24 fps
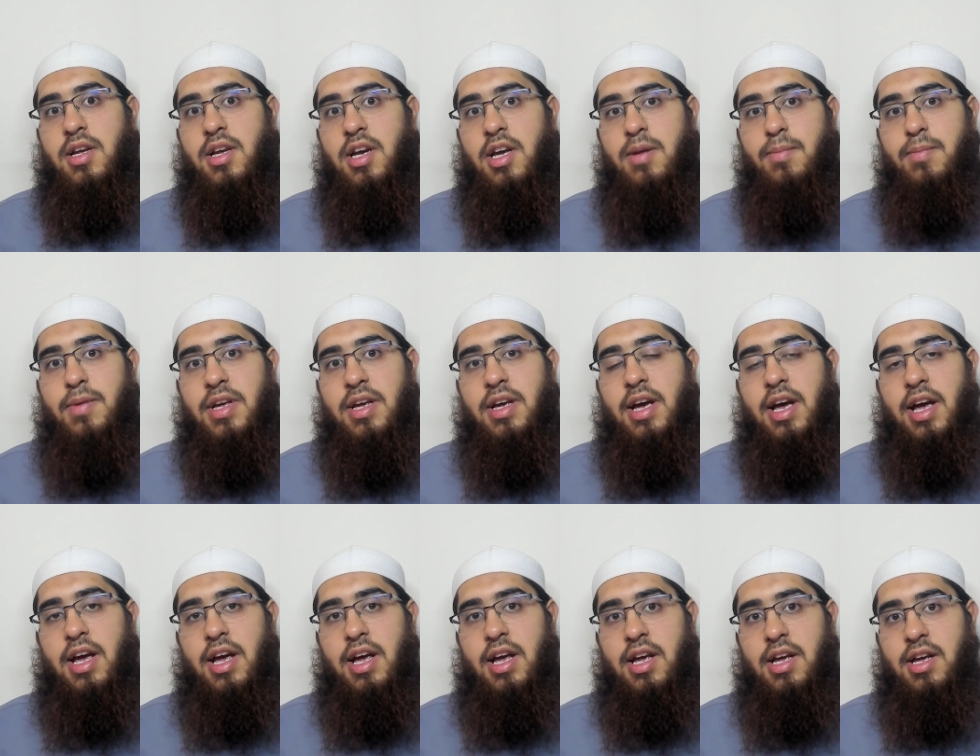can be
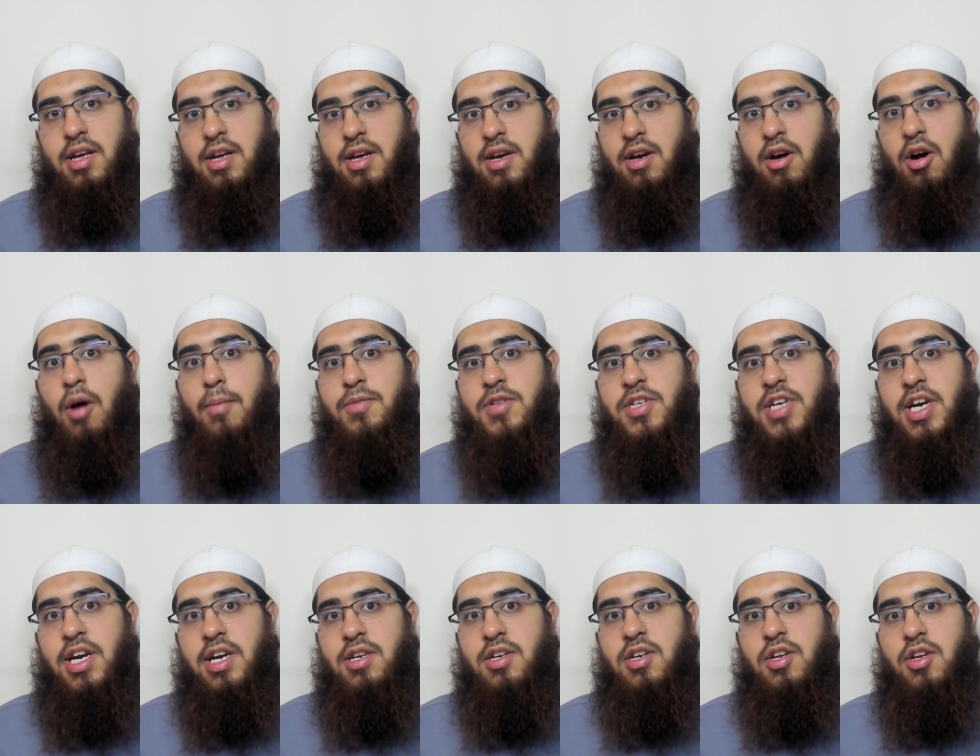a
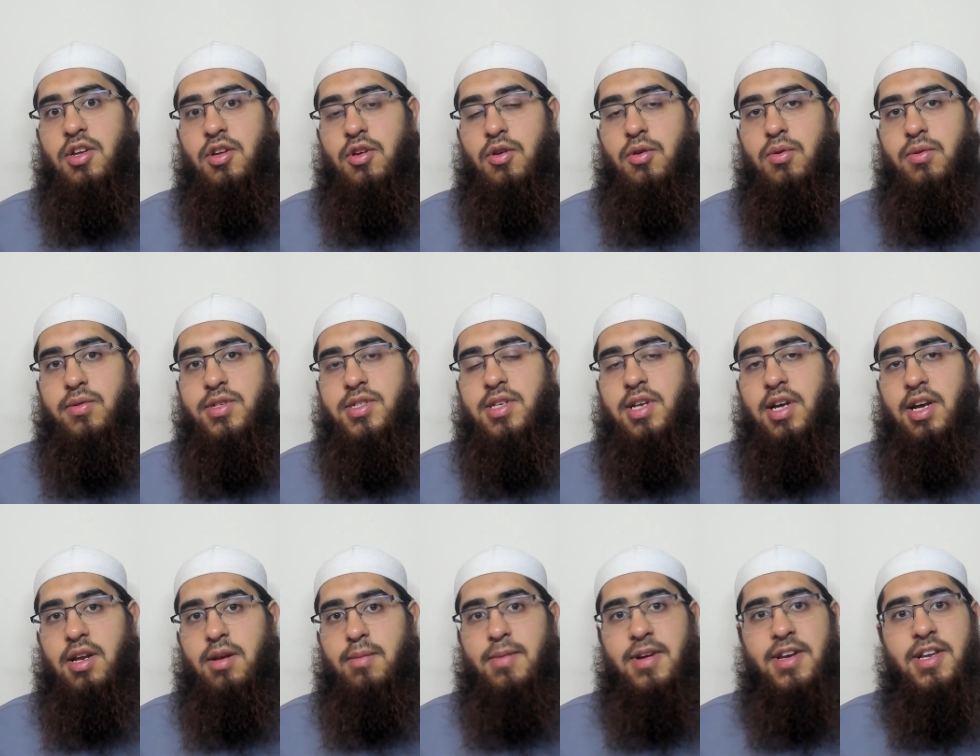object used
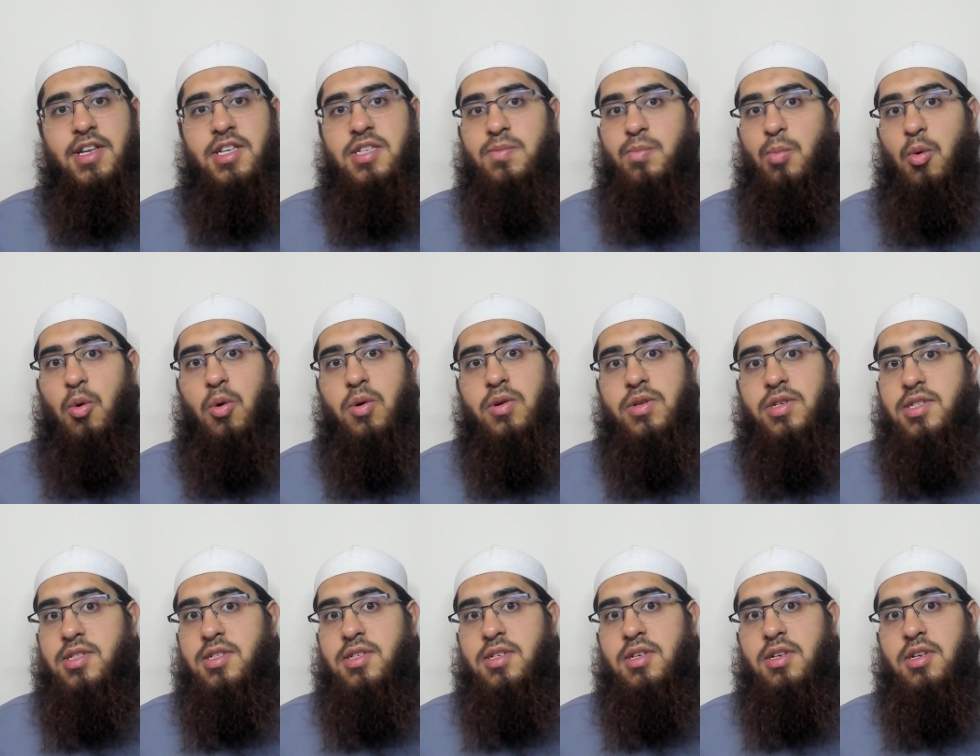in many
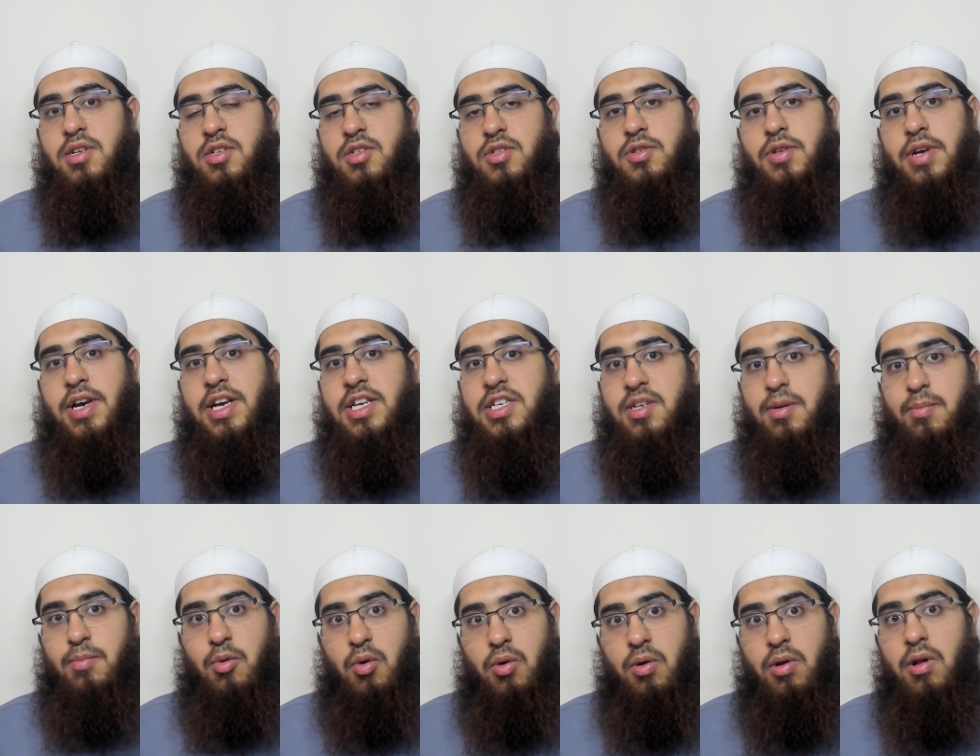sports to hit a
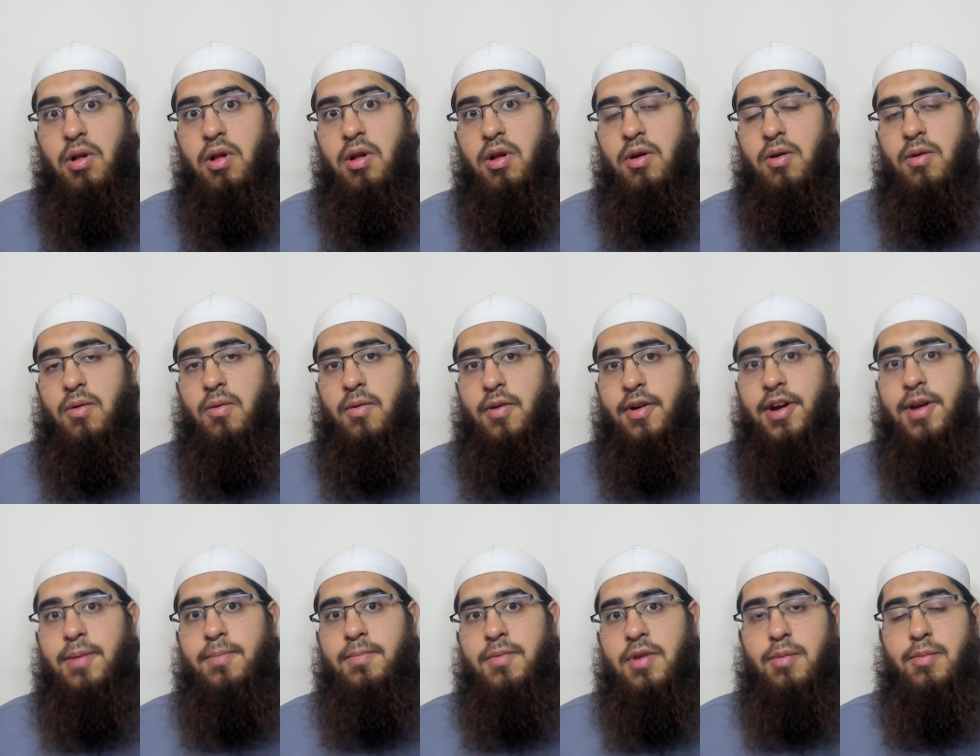ball,
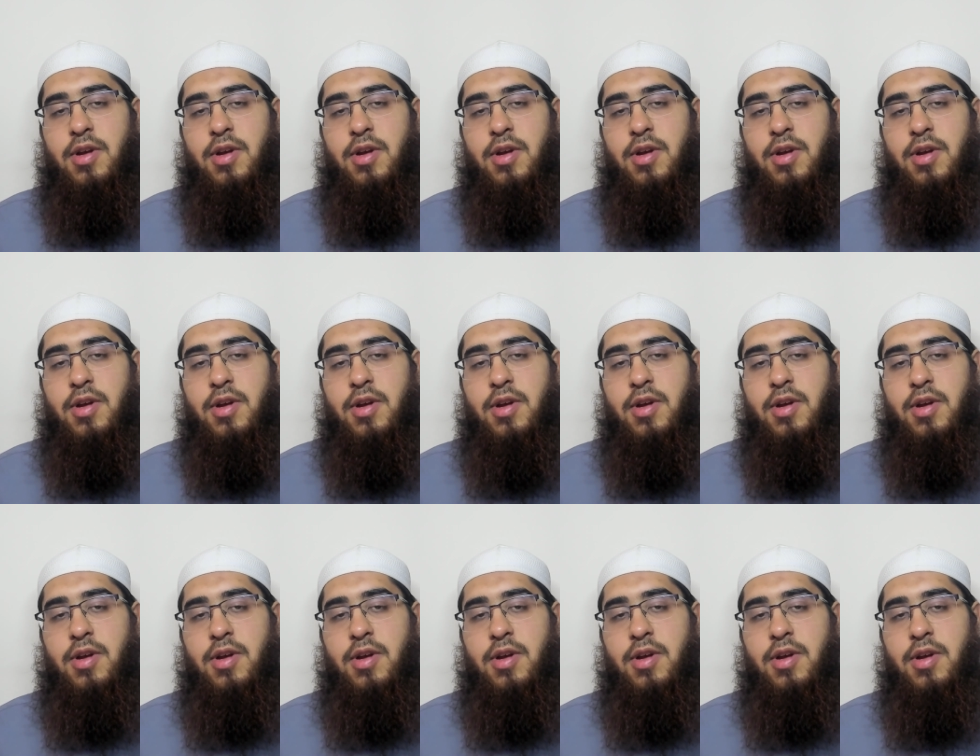right?